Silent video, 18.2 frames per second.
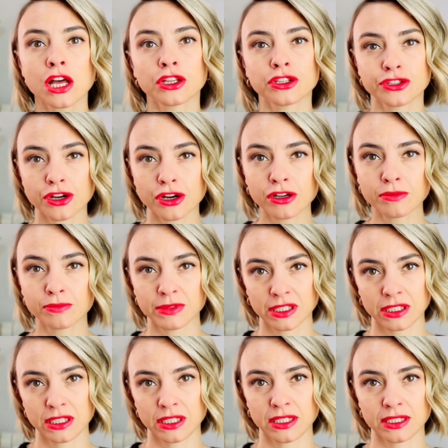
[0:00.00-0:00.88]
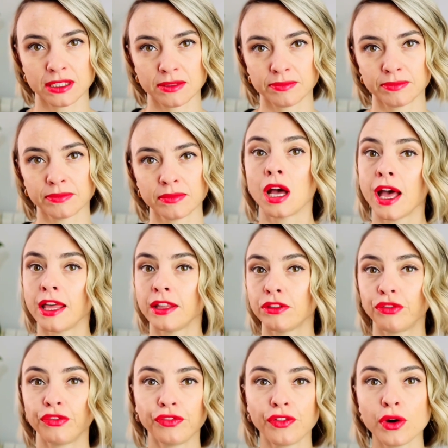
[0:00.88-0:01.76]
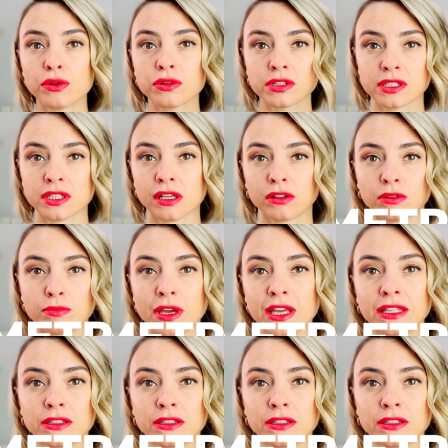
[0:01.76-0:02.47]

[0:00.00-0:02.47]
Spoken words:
dogmatism, and focusing on